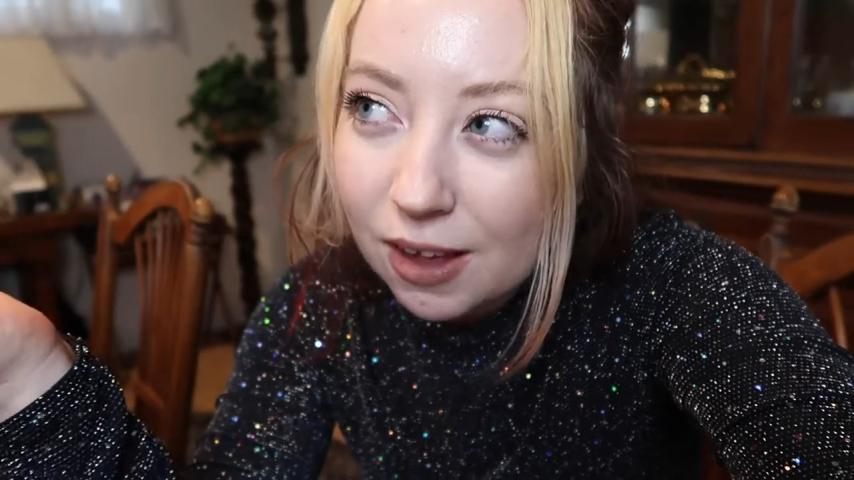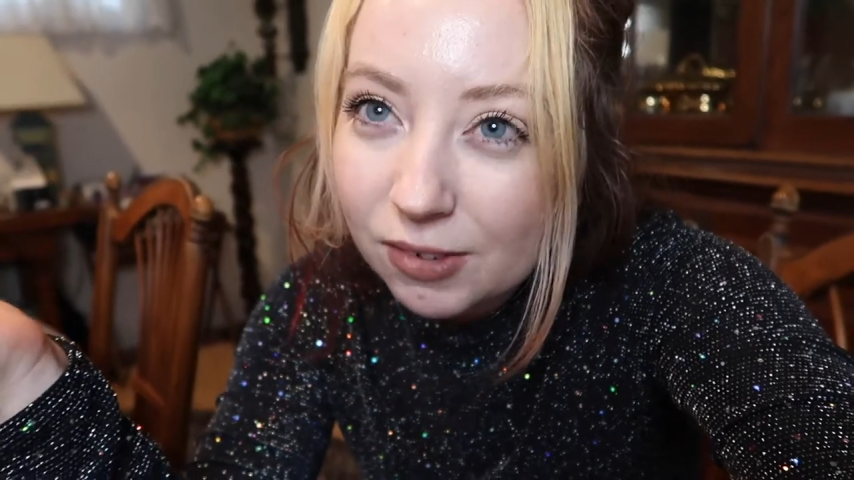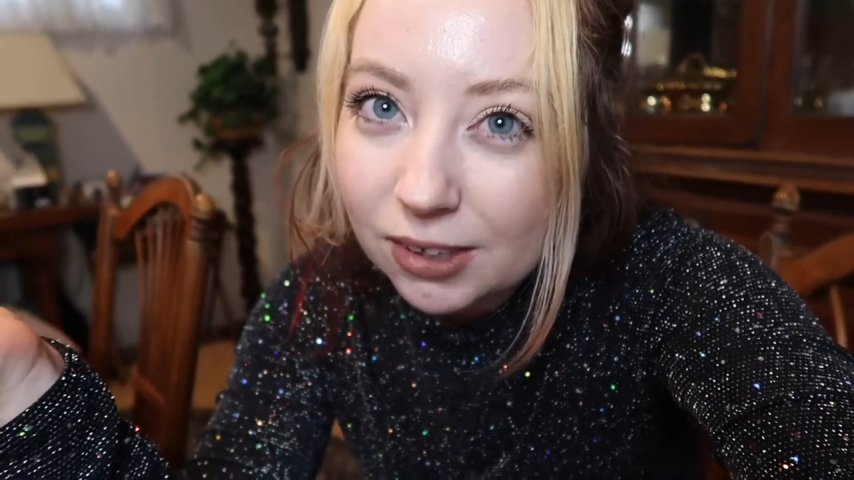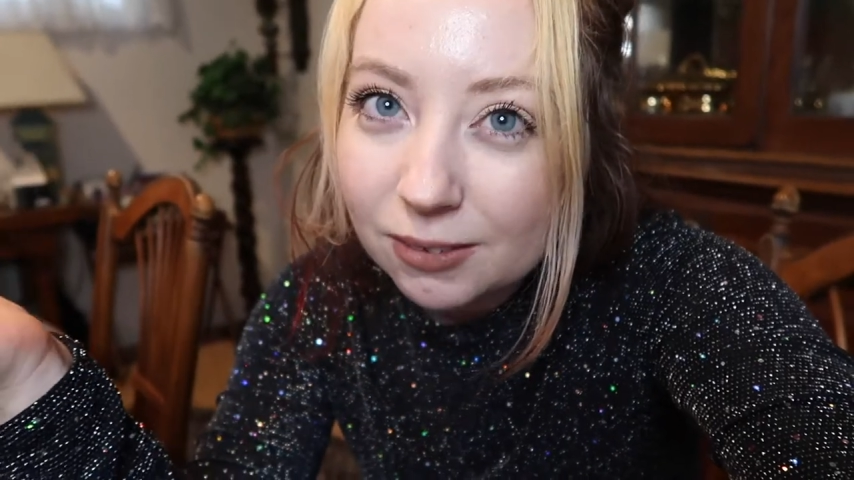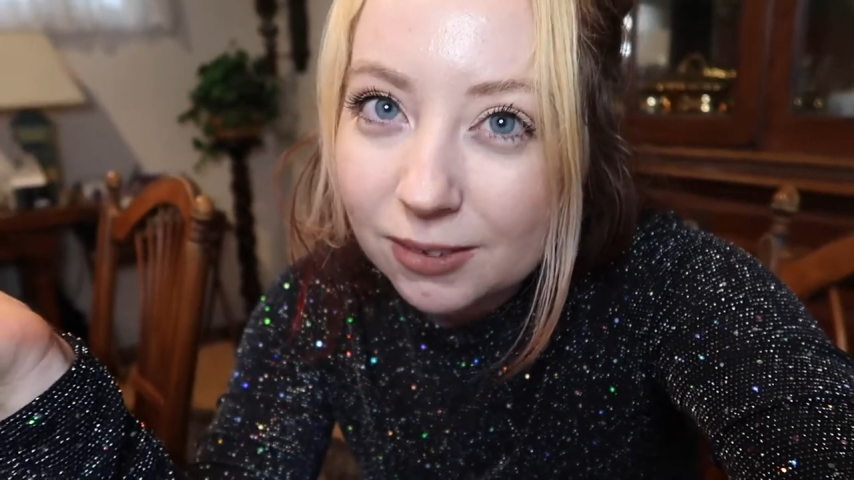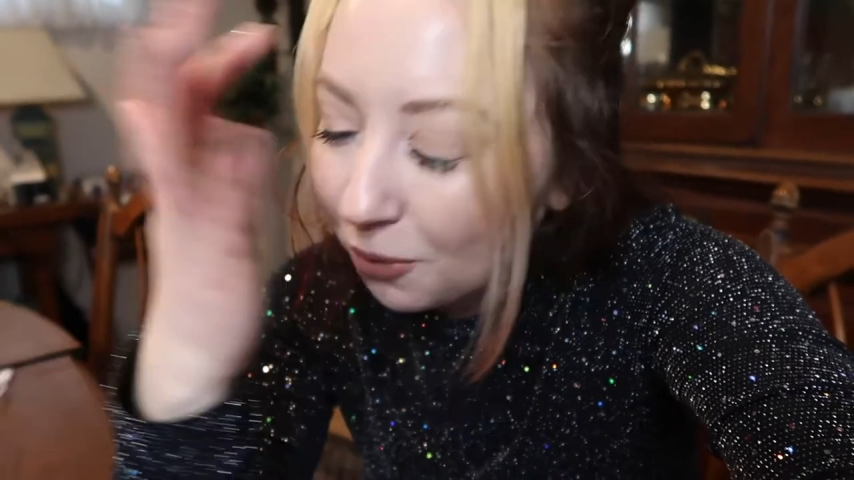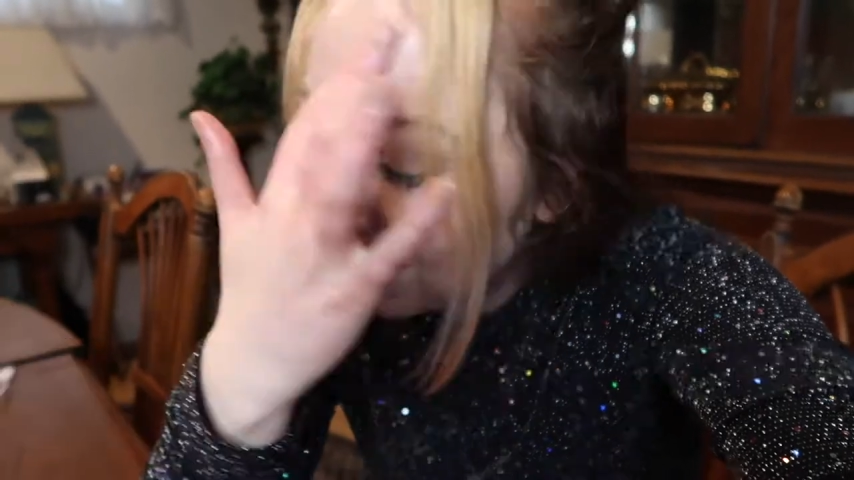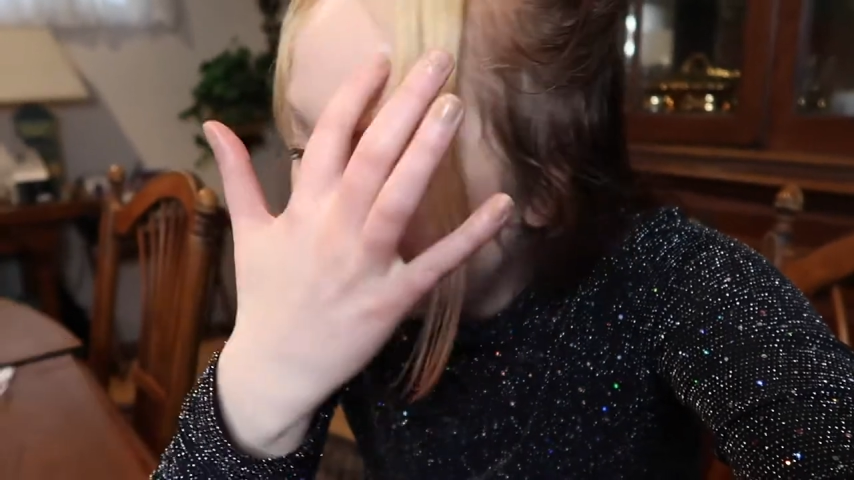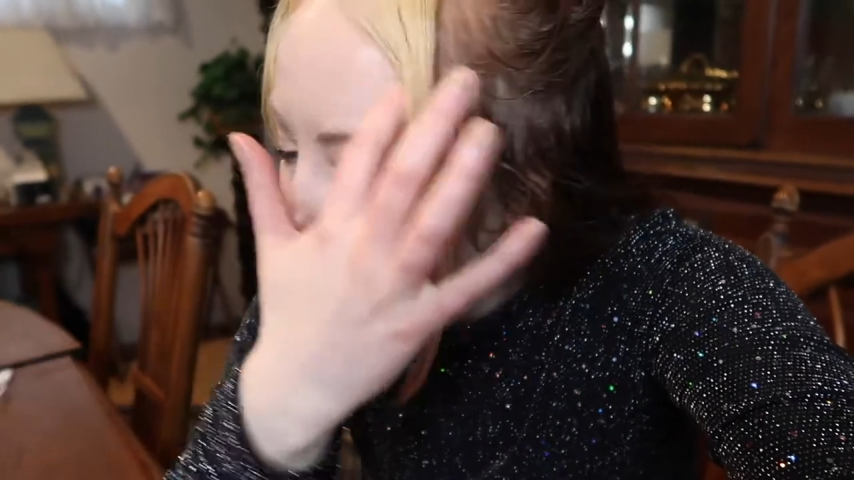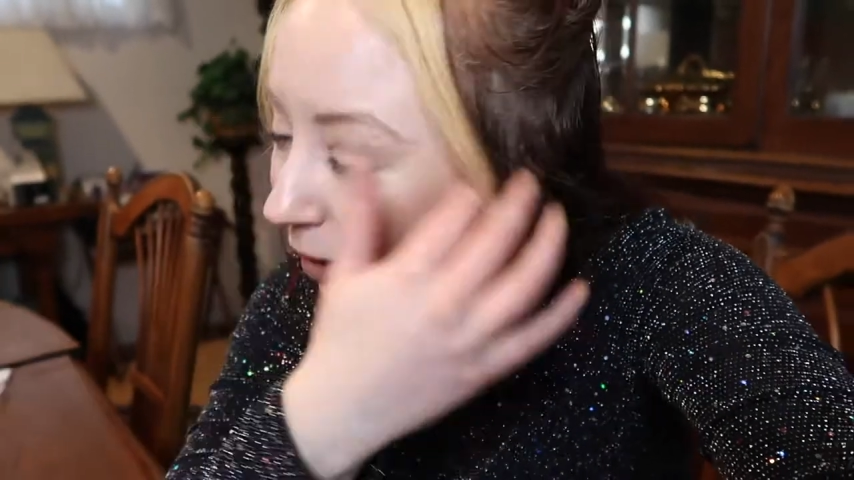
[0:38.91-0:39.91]
having,
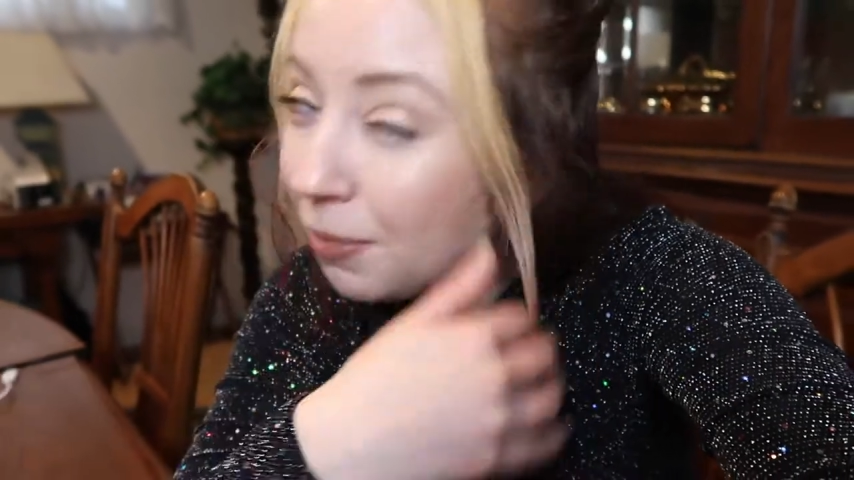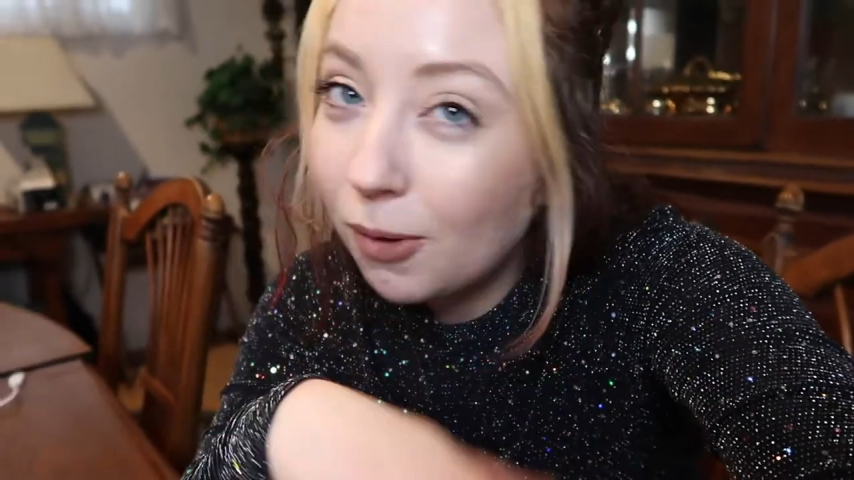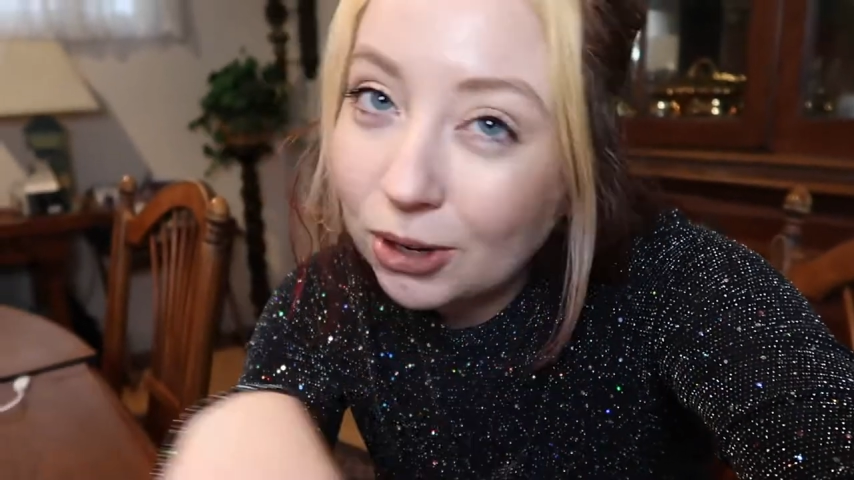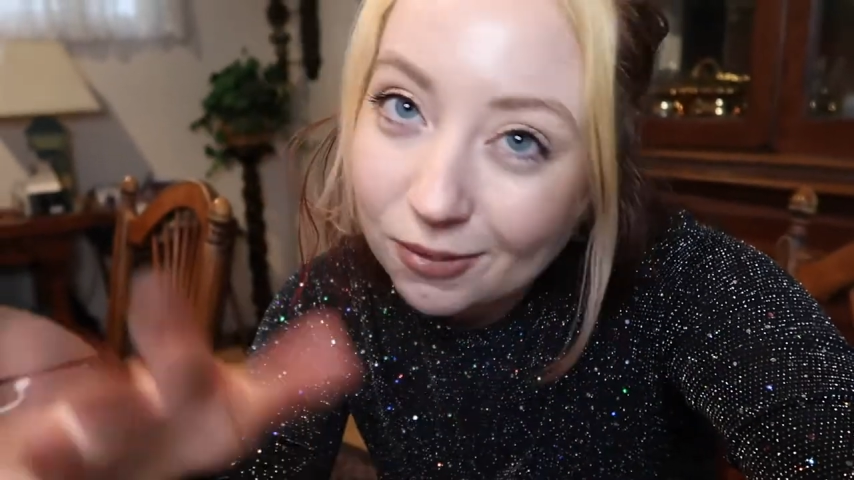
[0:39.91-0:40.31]
okay. Well, I'm probably